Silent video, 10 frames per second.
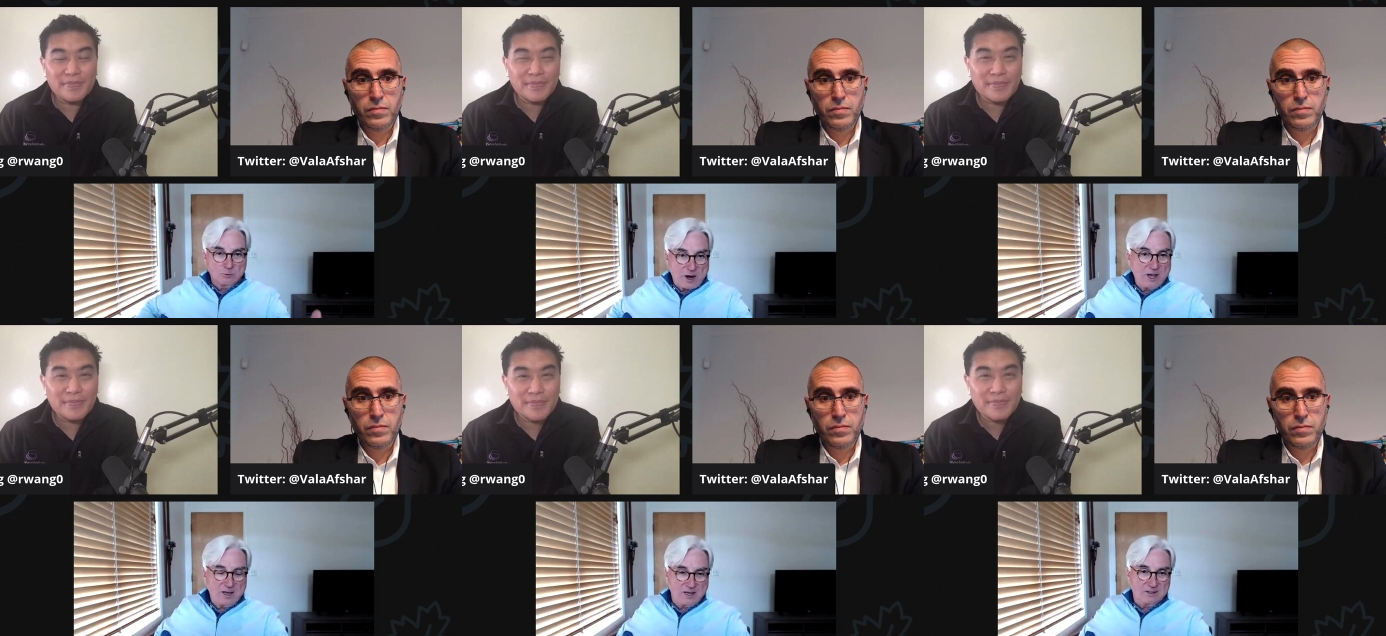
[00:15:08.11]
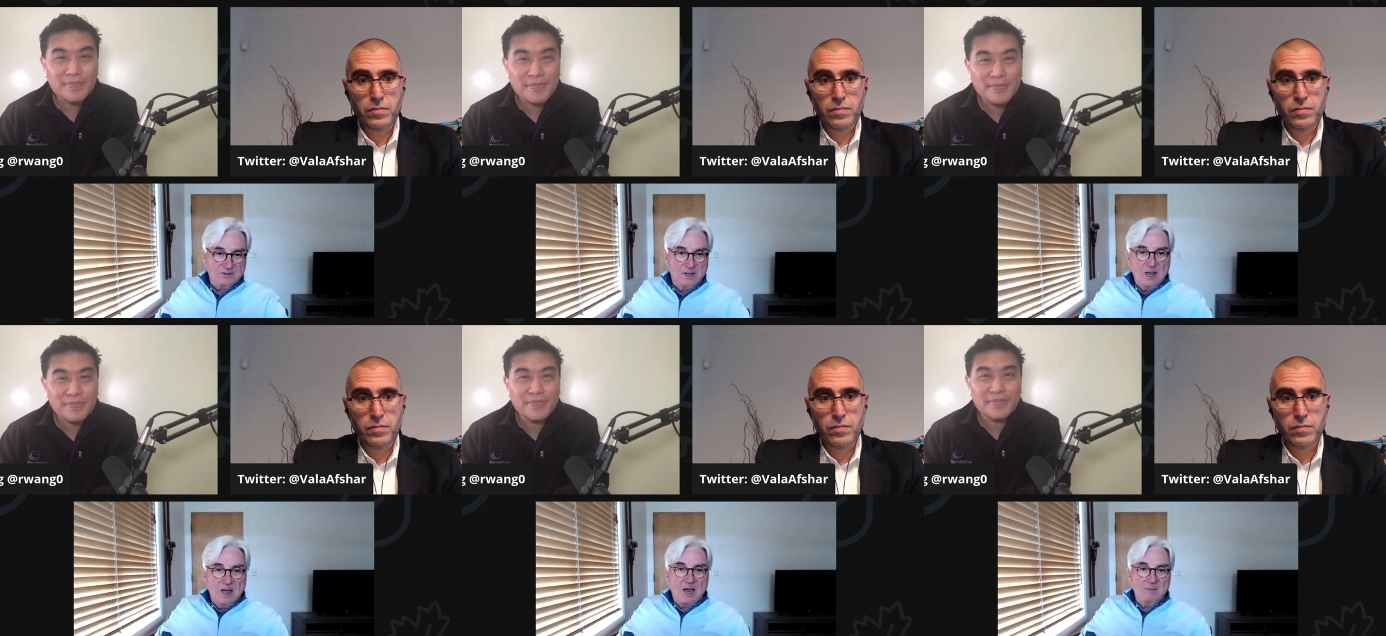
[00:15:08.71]
Speaker 1: Ray is.
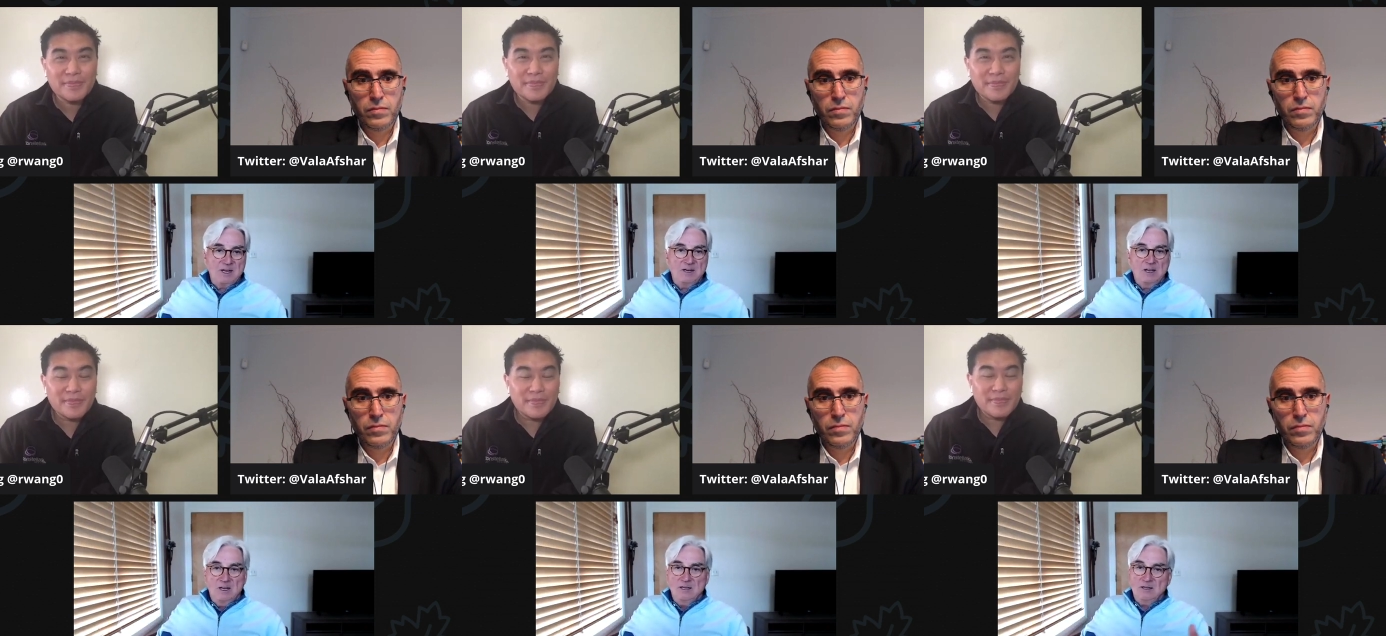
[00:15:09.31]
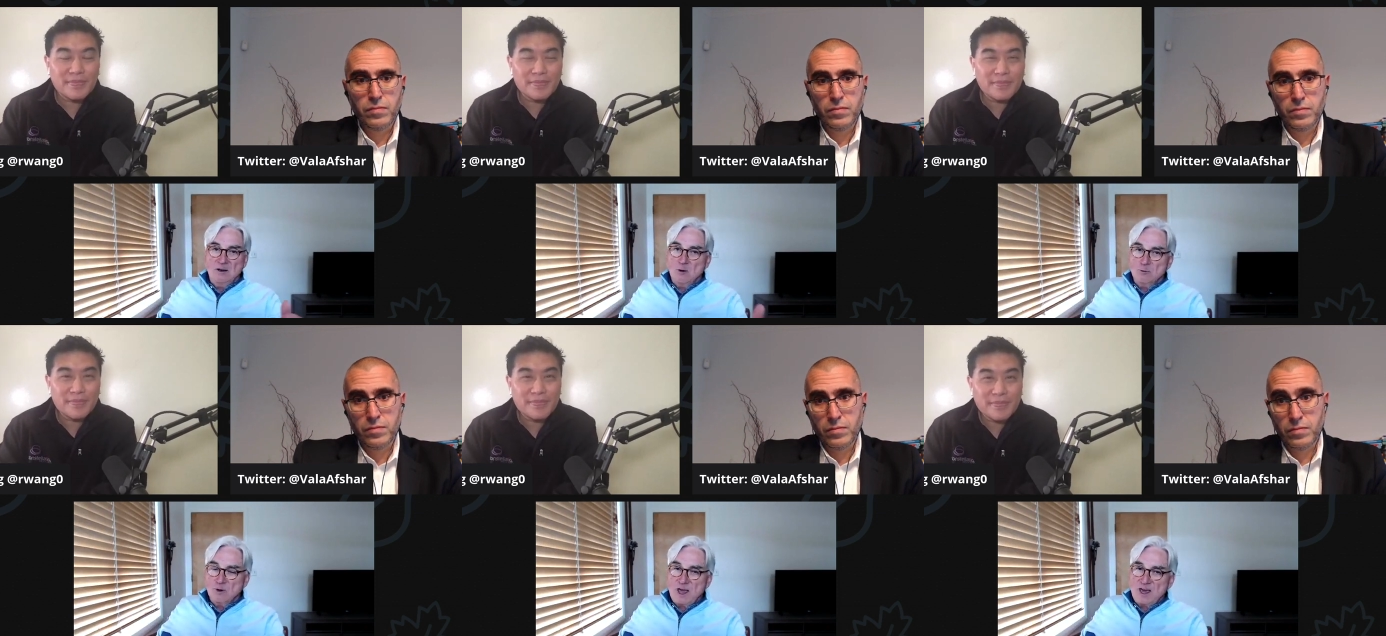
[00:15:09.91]
I mean, you know,
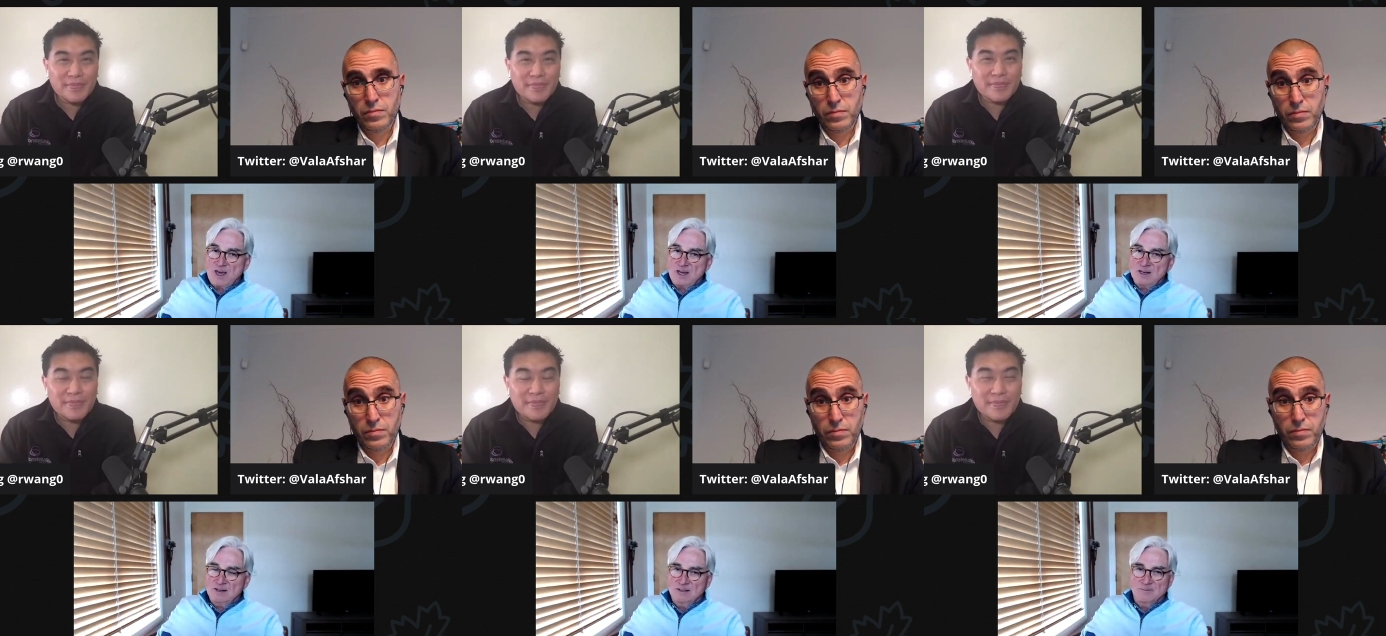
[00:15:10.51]
Ray